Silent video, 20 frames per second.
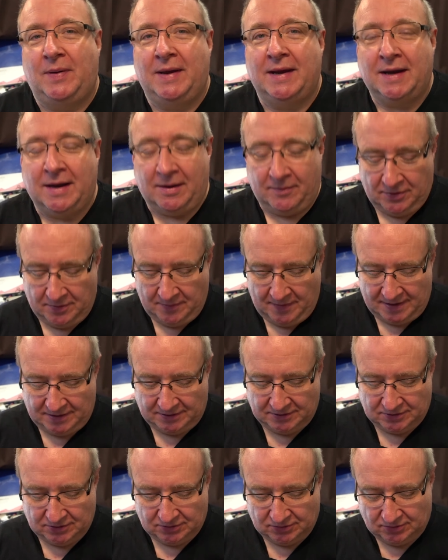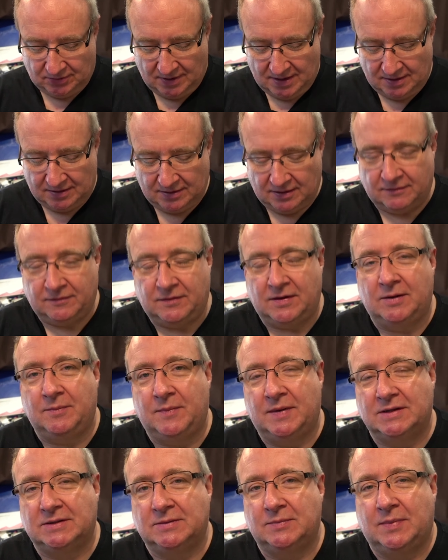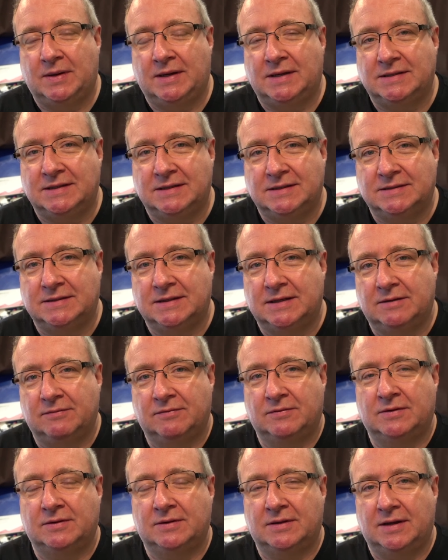pick up the mantle with a few bits and pieces that